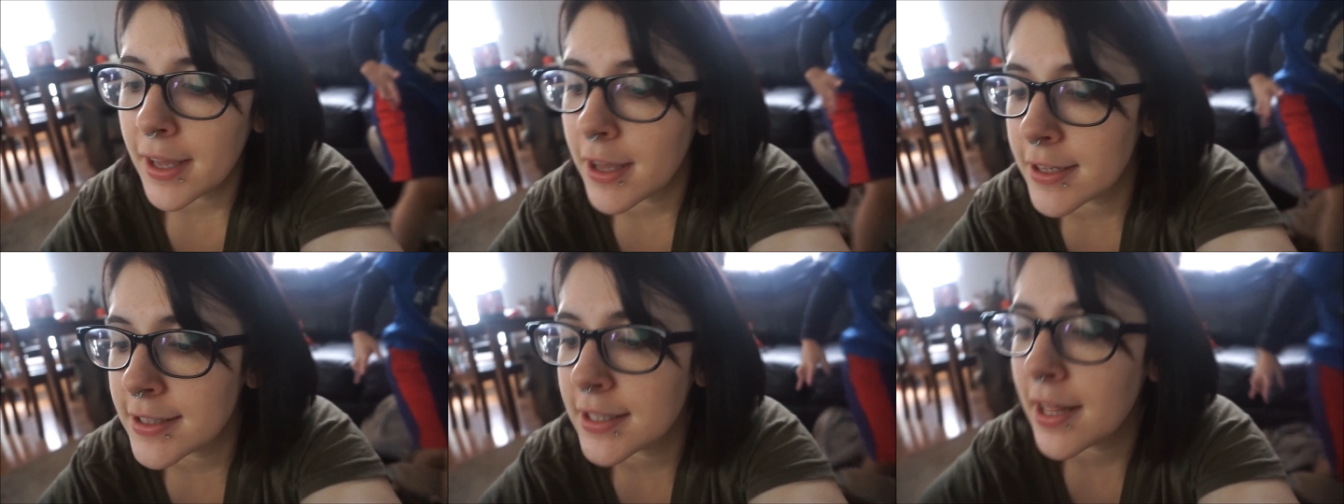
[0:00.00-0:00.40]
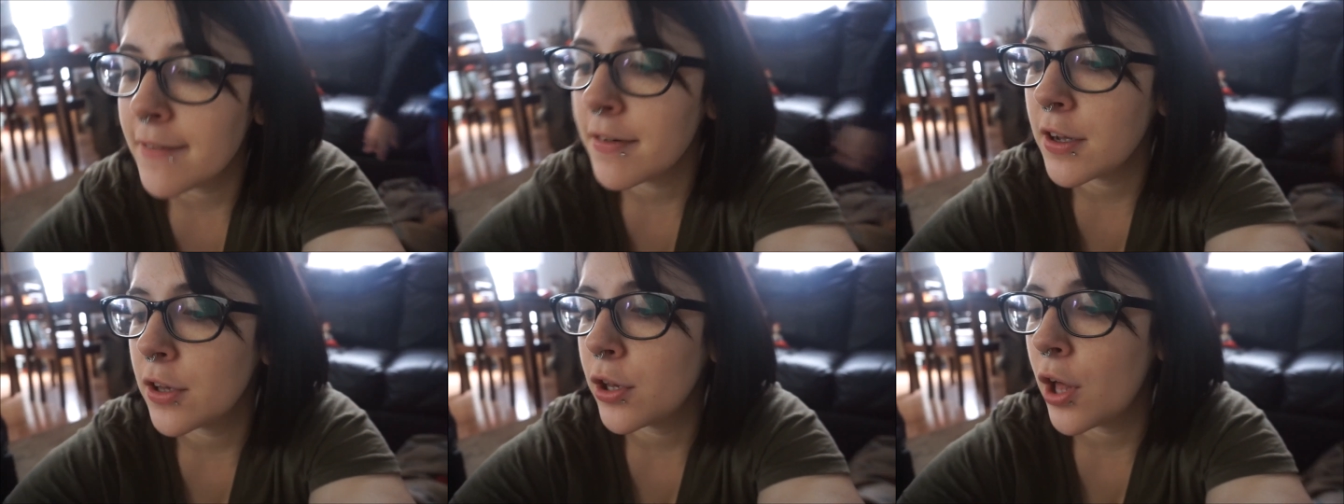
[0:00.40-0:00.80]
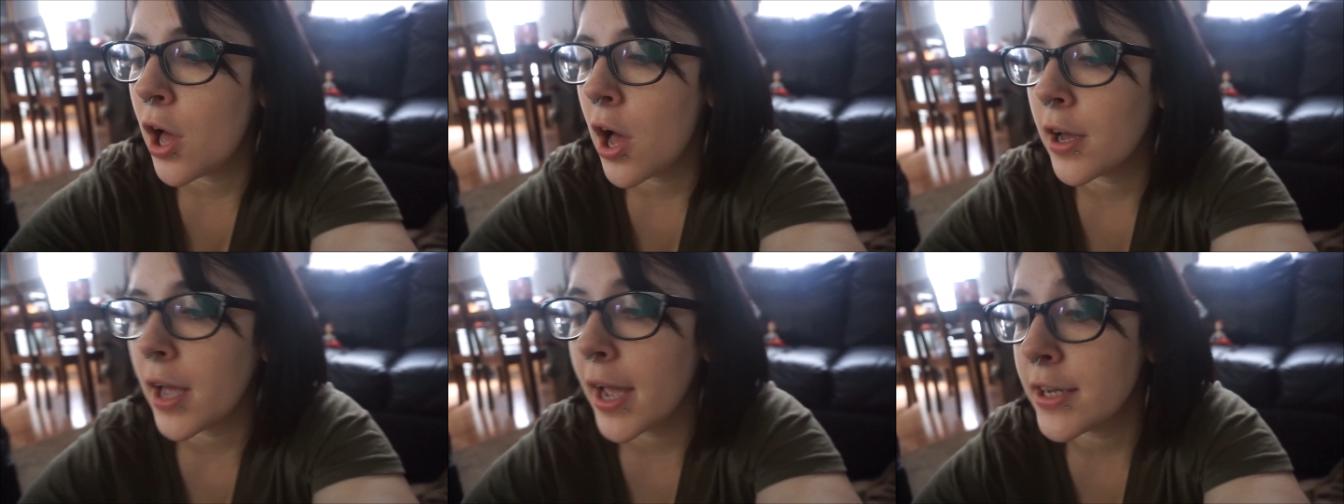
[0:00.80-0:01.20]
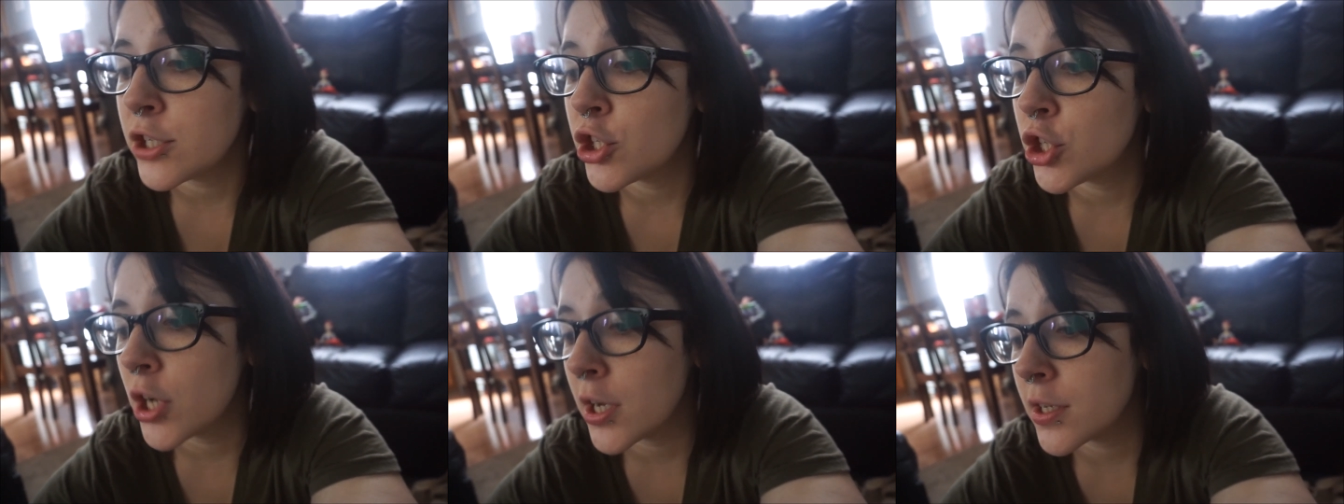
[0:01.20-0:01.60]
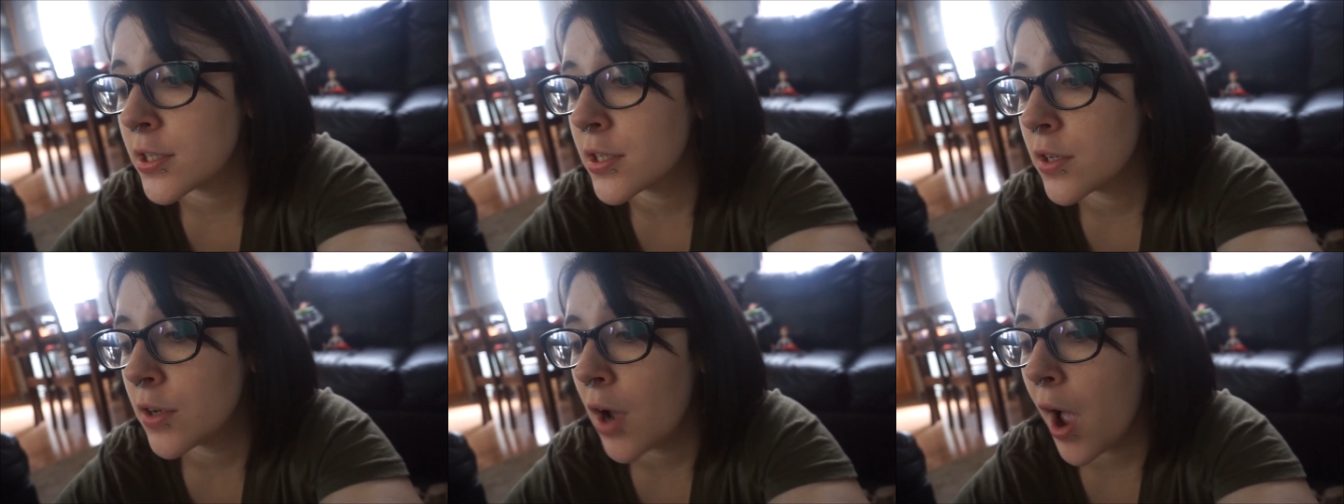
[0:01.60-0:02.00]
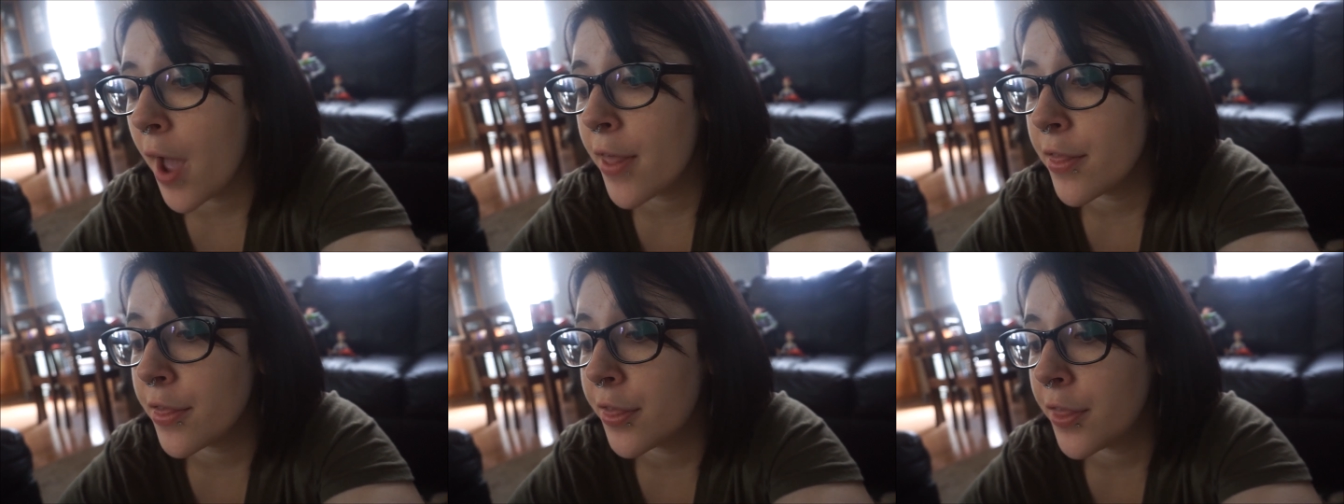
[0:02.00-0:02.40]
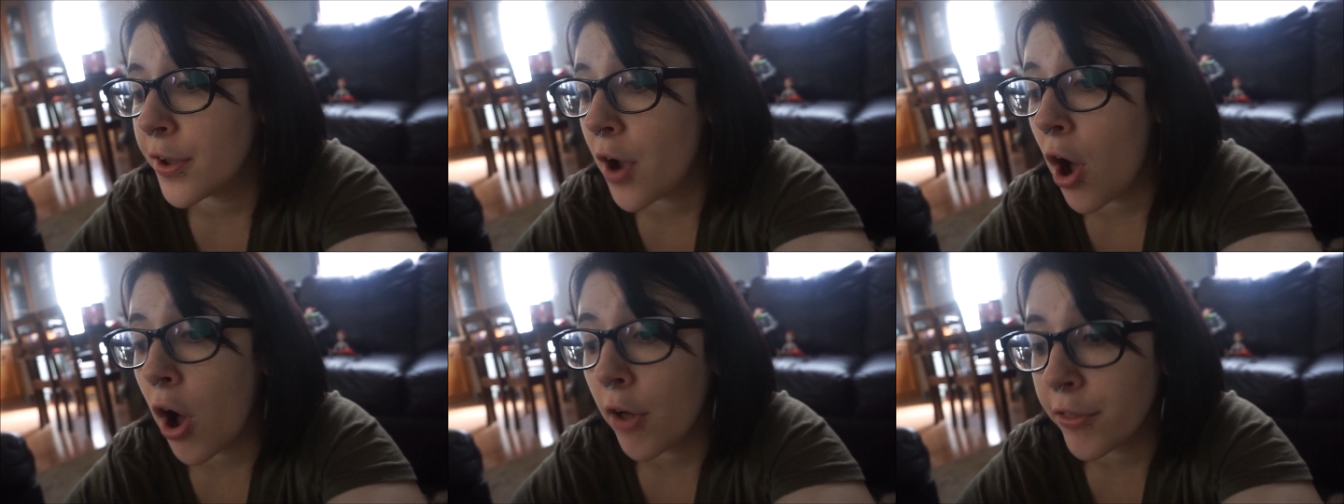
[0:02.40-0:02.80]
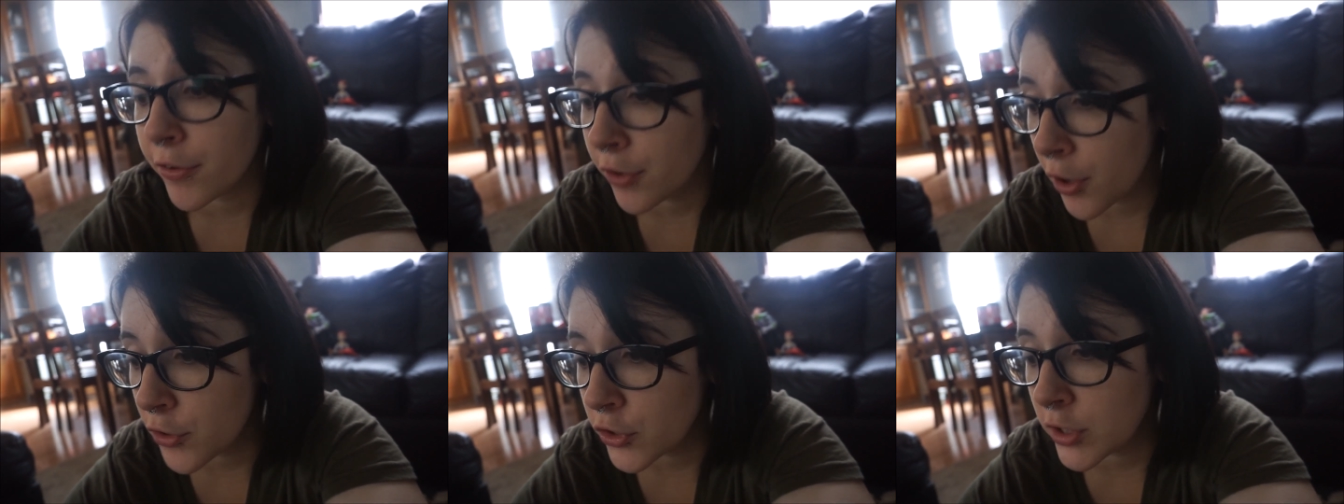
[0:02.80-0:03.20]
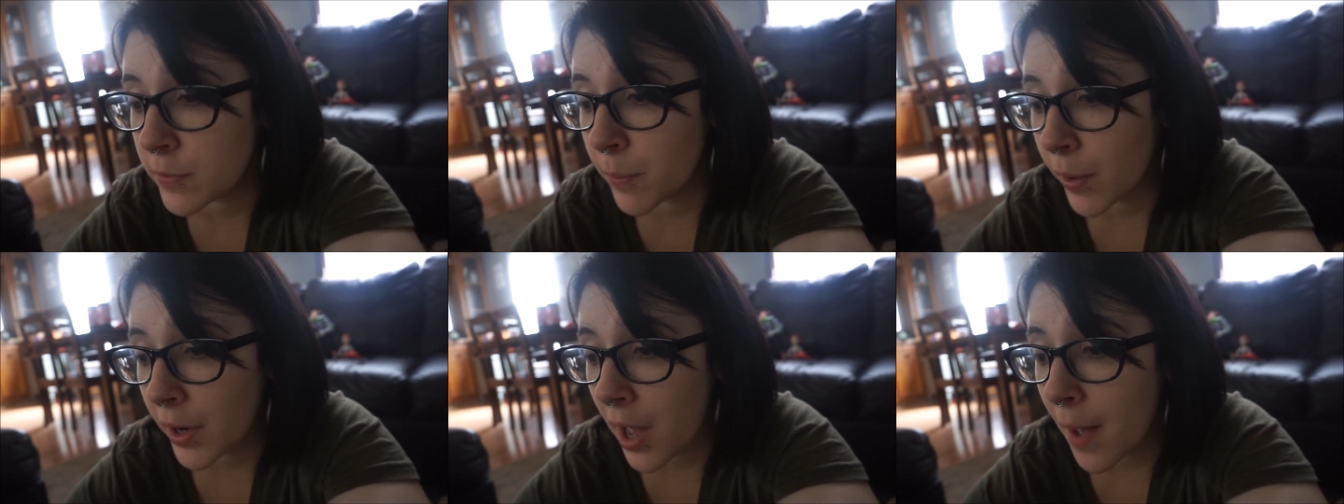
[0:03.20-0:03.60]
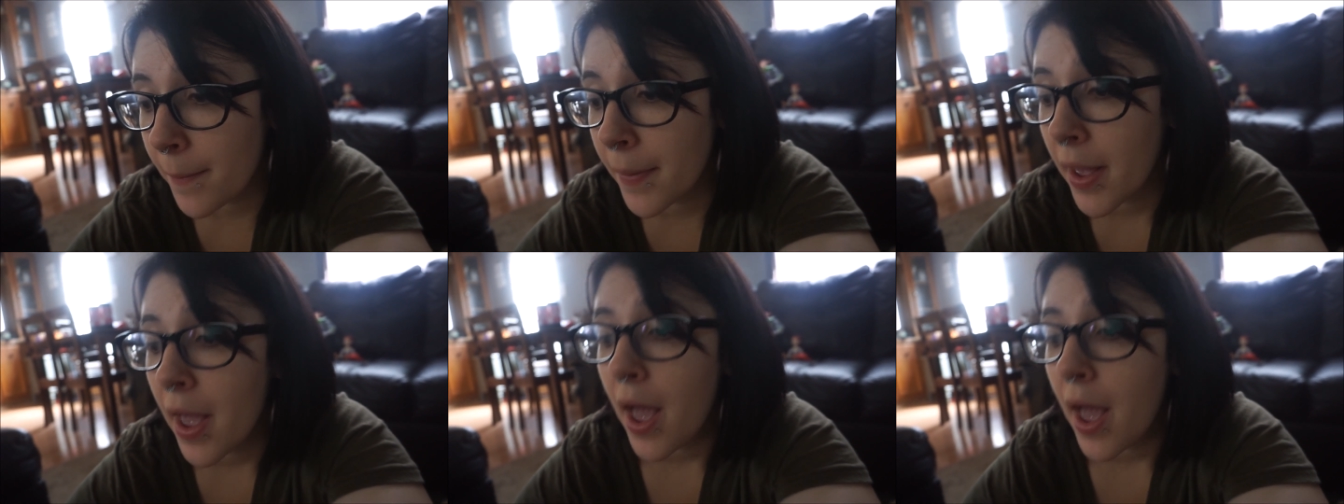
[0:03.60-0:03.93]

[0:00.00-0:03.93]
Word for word: It's 11 o'clock. I just got the, all the groceries put up.